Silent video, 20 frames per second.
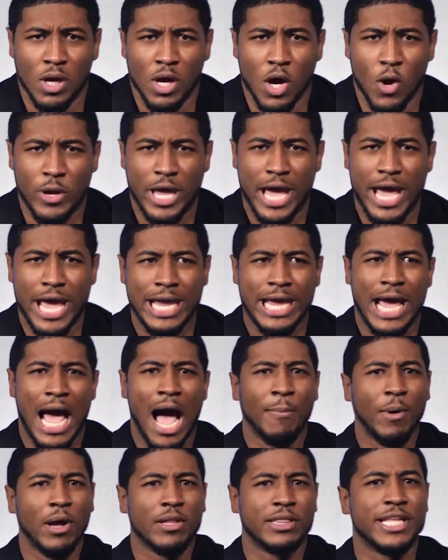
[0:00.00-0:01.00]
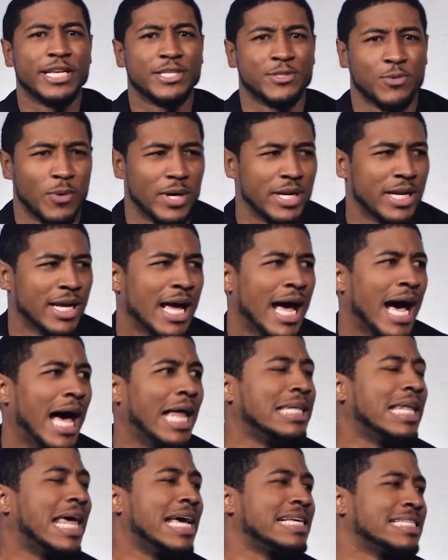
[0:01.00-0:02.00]
Okay, how about this one?
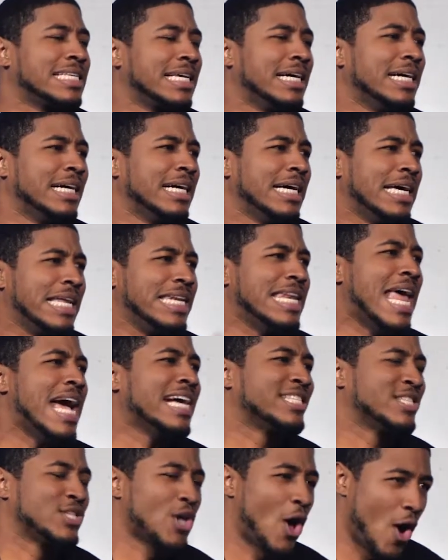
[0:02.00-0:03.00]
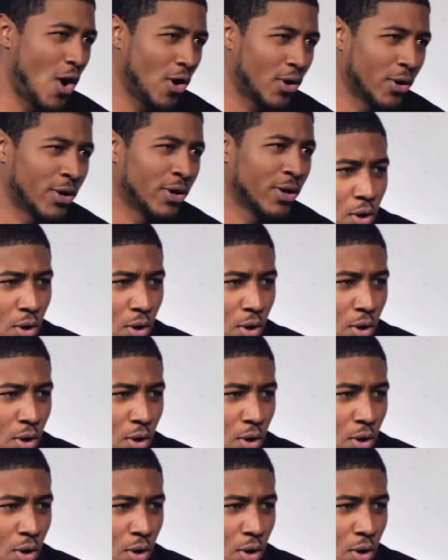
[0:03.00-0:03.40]
Alexa, next song.